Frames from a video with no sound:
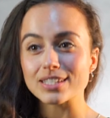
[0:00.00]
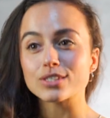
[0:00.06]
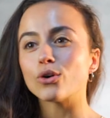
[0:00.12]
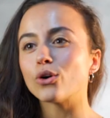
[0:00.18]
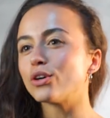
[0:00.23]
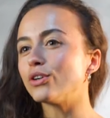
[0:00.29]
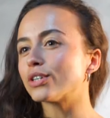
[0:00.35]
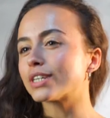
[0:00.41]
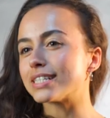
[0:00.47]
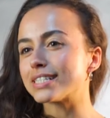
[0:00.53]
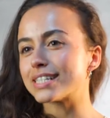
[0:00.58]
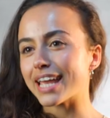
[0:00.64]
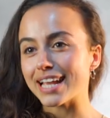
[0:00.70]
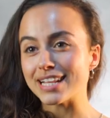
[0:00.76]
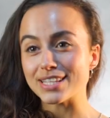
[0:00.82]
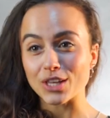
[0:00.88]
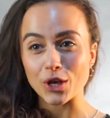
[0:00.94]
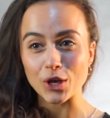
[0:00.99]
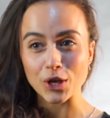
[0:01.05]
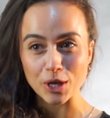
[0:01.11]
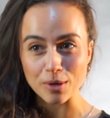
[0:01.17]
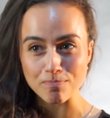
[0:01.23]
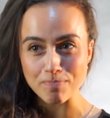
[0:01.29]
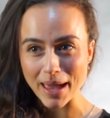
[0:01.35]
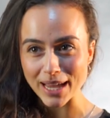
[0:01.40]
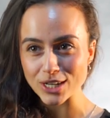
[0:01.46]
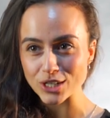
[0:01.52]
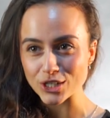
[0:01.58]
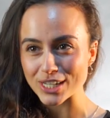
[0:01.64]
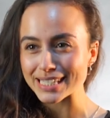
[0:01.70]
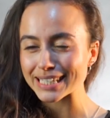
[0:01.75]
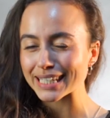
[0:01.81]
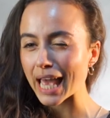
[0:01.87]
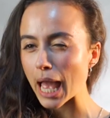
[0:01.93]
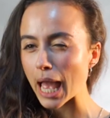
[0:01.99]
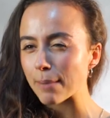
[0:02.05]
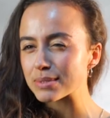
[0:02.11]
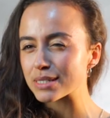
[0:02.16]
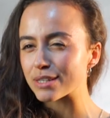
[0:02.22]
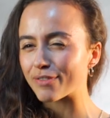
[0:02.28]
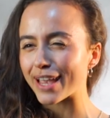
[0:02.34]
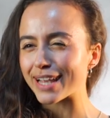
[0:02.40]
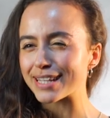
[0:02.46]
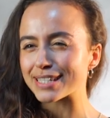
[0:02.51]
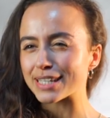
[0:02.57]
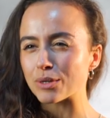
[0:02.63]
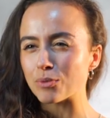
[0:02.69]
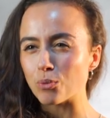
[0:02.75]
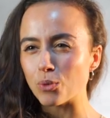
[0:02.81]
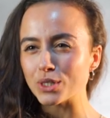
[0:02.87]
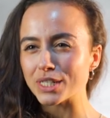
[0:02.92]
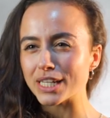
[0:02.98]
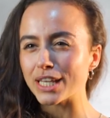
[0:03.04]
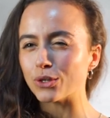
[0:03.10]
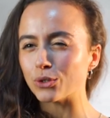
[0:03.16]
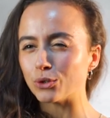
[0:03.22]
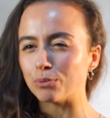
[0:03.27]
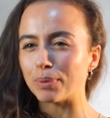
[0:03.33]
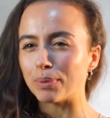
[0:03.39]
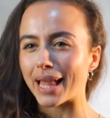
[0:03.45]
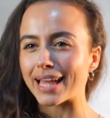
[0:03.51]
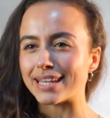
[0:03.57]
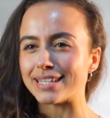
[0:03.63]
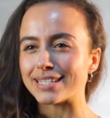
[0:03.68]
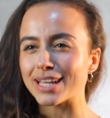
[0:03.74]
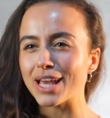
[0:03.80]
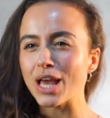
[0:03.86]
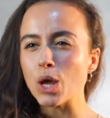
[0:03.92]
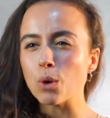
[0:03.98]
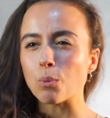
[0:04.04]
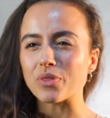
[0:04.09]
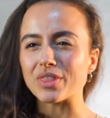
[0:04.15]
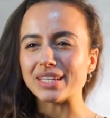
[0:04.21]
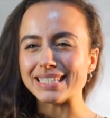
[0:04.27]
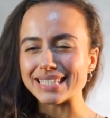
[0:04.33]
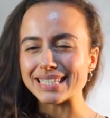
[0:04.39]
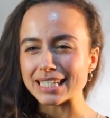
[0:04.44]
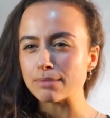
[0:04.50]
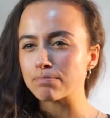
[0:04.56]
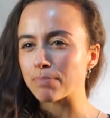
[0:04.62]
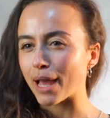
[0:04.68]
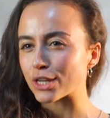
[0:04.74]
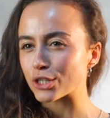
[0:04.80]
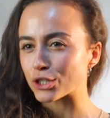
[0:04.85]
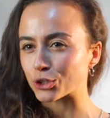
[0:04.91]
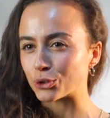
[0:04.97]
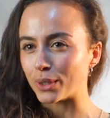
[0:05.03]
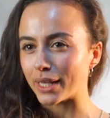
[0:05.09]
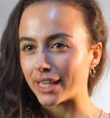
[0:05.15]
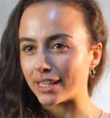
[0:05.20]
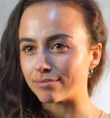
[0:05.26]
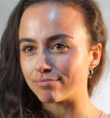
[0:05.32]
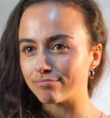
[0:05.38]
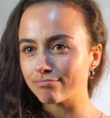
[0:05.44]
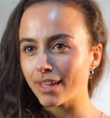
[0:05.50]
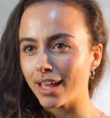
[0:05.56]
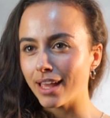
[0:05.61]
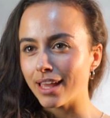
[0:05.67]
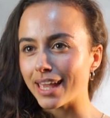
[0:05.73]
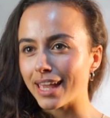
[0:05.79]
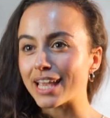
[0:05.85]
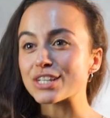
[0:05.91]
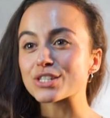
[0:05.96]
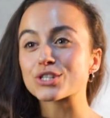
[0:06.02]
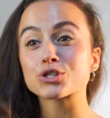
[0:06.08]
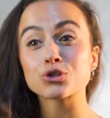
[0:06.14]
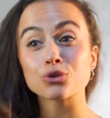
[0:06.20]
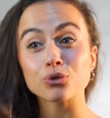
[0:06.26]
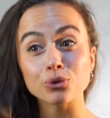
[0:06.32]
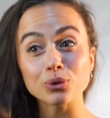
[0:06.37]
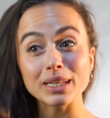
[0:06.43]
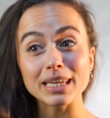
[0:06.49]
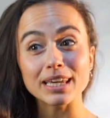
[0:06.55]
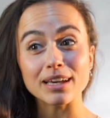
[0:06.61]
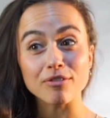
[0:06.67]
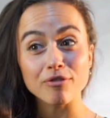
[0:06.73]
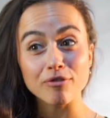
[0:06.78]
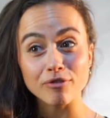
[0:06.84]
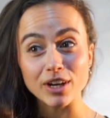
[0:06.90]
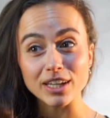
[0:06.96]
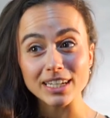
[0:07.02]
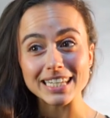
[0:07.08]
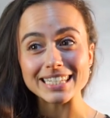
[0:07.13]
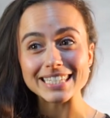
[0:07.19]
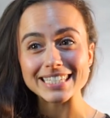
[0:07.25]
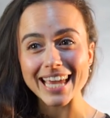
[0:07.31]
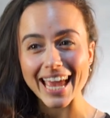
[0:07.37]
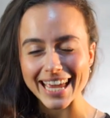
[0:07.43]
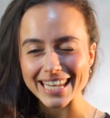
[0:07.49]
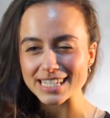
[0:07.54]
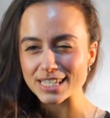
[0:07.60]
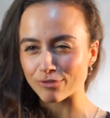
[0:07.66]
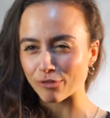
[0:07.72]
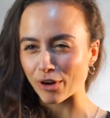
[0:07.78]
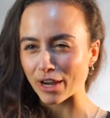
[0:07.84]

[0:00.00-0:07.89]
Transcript: This oil contains a herbaceous, captivating woody oud blend with a deep patchouli. It is truly a fun, intense